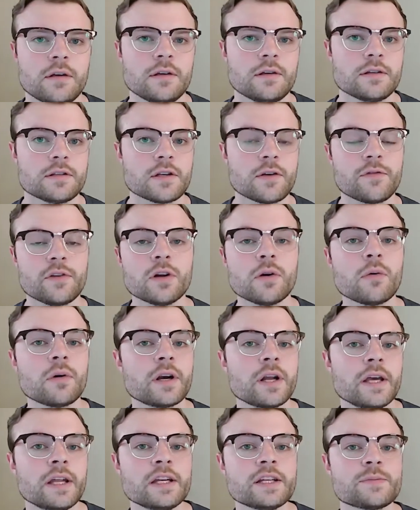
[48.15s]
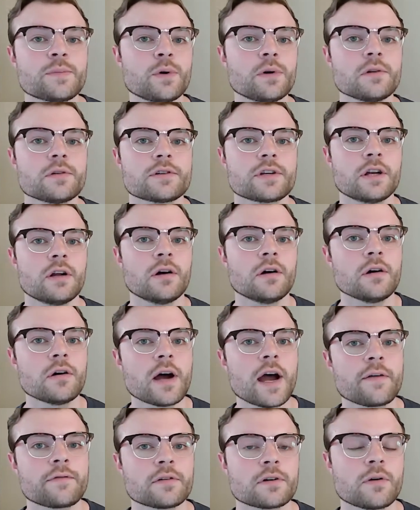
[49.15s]
So if you don't want any spoilers at all
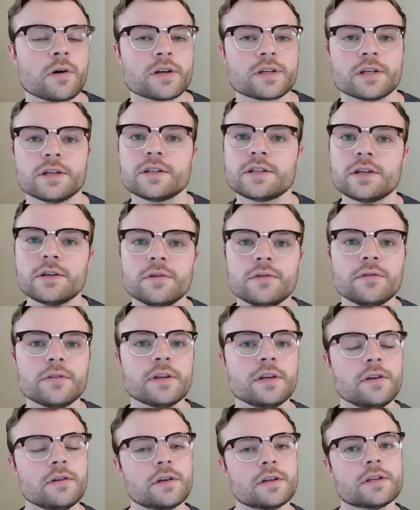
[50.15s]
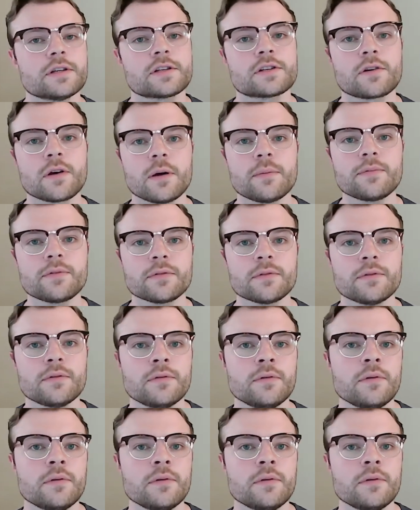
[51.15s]
after question two, then you can just scrub through